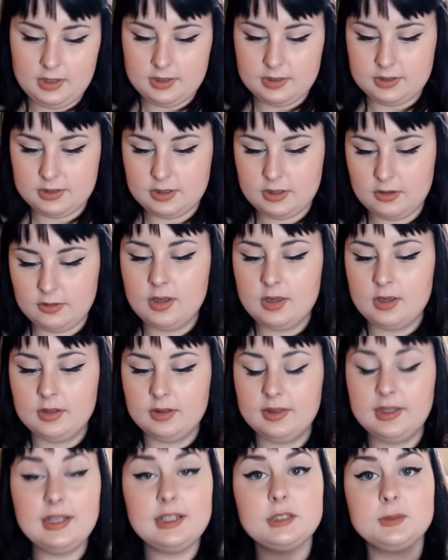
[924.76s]
So
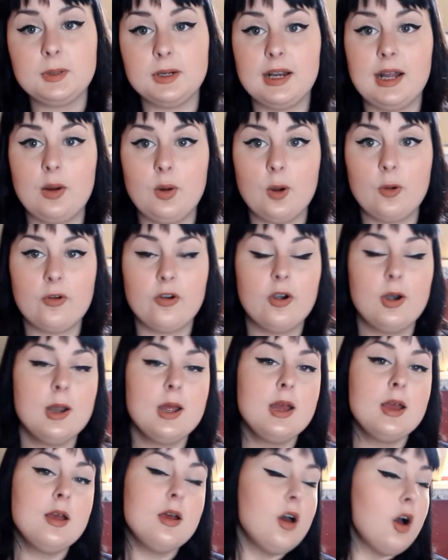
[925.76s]
this one, however,
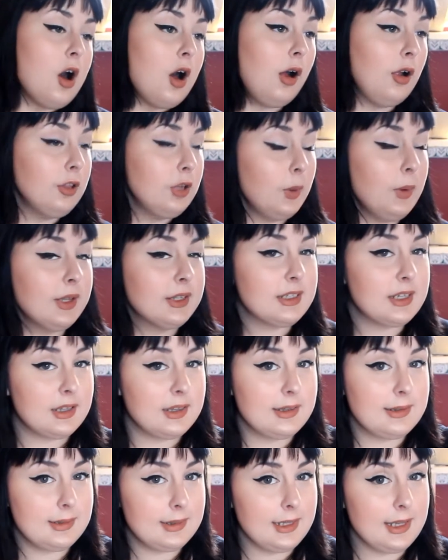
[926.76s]
although it's a
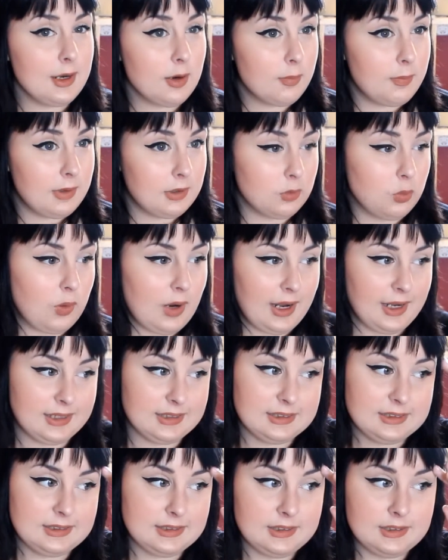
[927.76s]
little bit
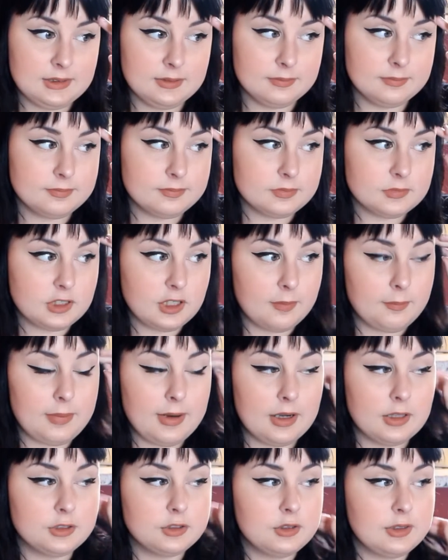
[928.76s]
waxy
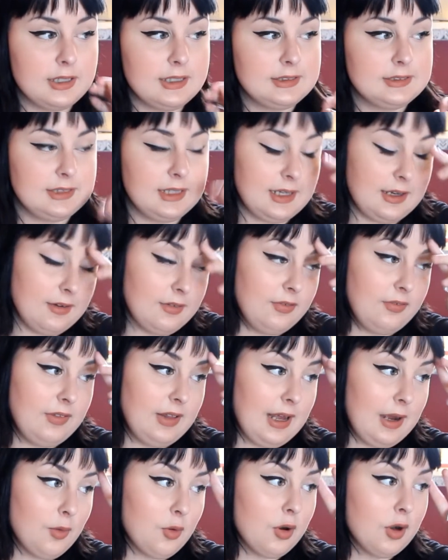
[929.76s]
compared to, let's say, a
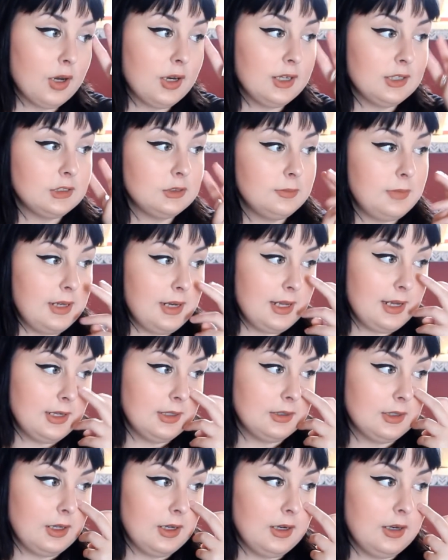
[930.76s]
flower
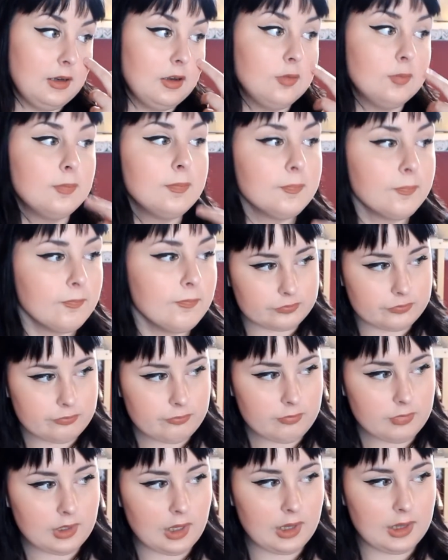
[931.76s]
cosmetic um,
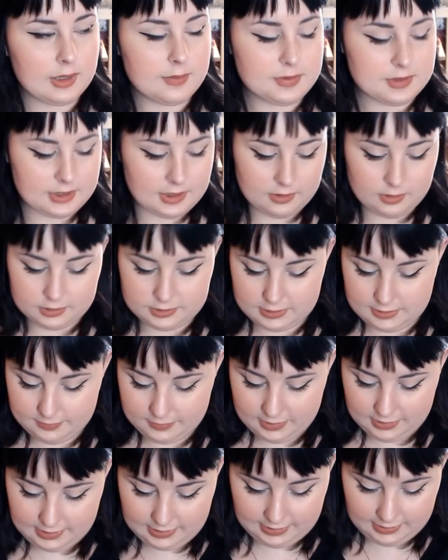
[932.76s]
lipstick or
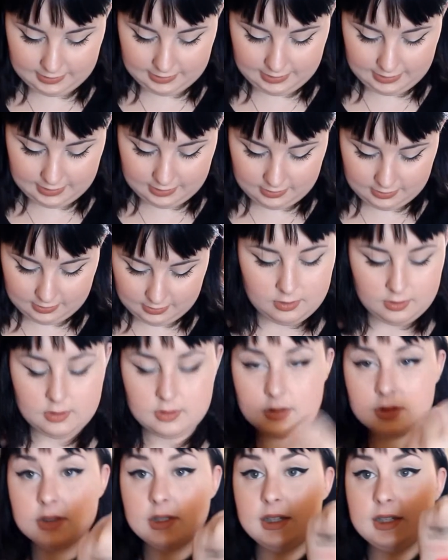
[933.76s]
something like that,
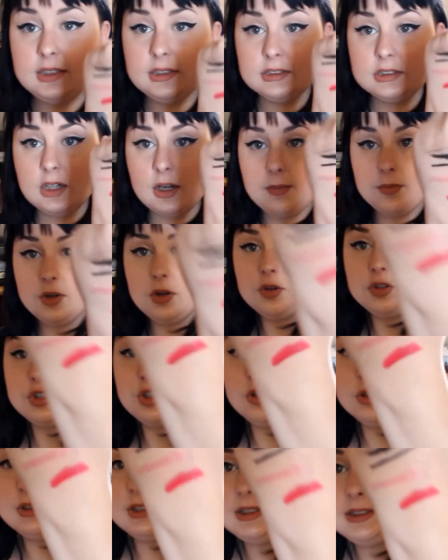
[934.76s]
these come, no
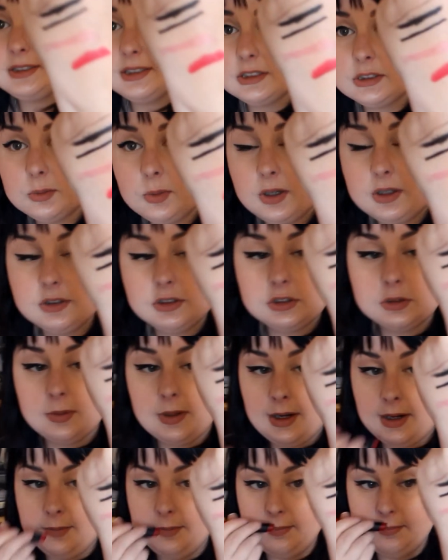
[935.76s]
joke, this is one
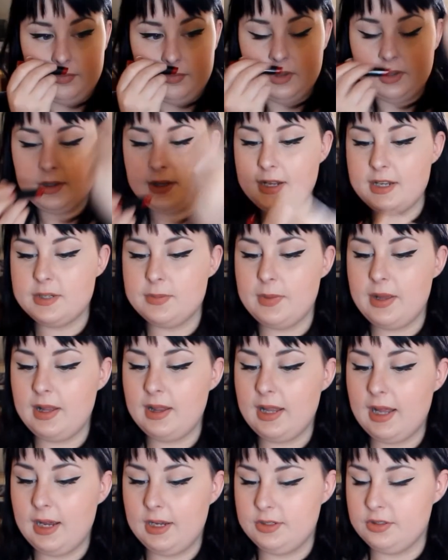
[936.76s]
swipe. They
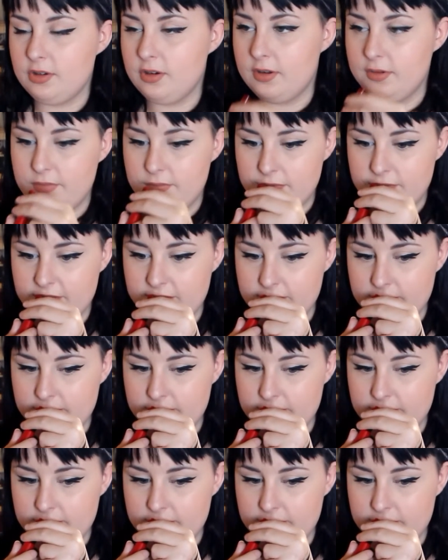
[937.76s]
smell like sort of